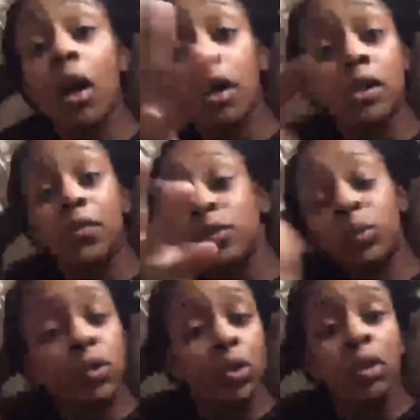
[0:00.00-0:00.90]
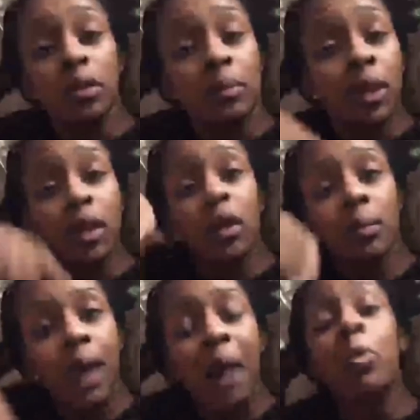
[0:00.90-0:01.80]
difference between me and
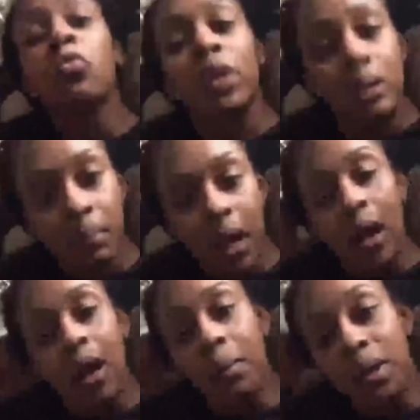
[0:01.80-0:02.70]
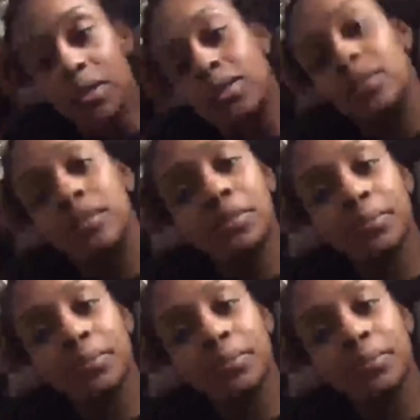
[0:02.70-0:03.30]
him, I'm going to read my comments